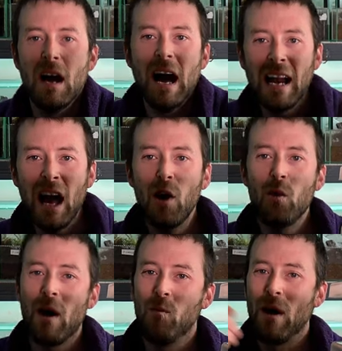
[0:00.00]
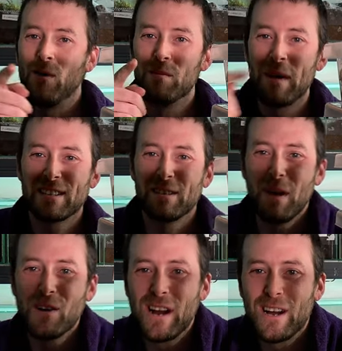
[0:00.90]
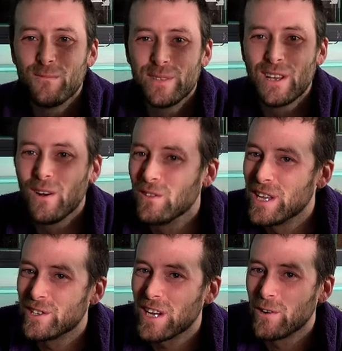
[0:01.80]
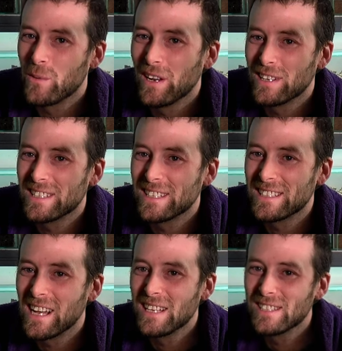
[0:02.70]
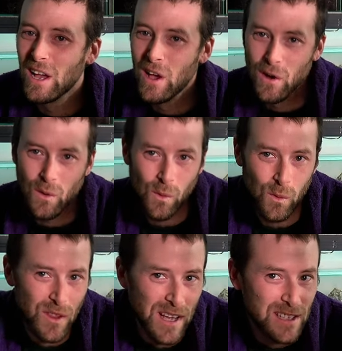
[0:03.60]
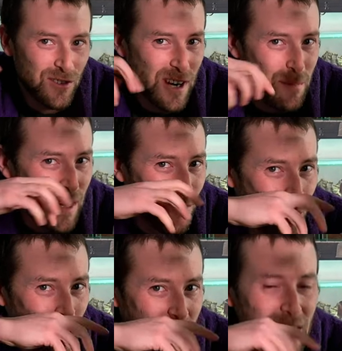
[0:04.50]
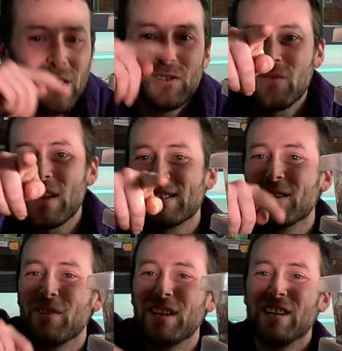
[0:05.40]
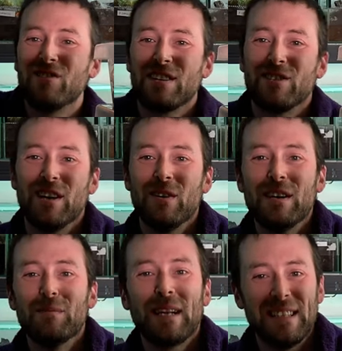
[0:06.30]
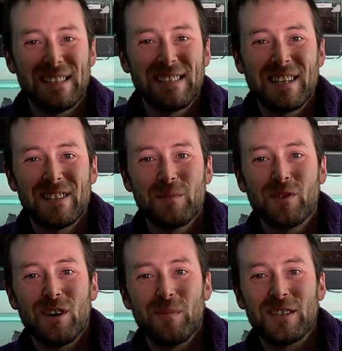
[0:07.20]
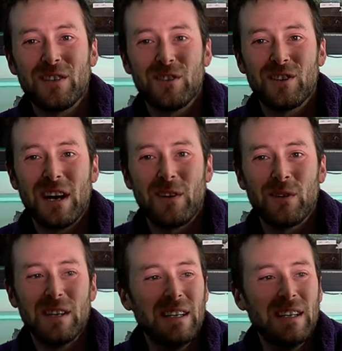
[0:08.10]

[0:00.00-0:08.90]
Hello and welcome back to Bug Realms. On this channel we like to discuss all things creepy crawly, so if that's something that interests you, please consider subscribing to the channel.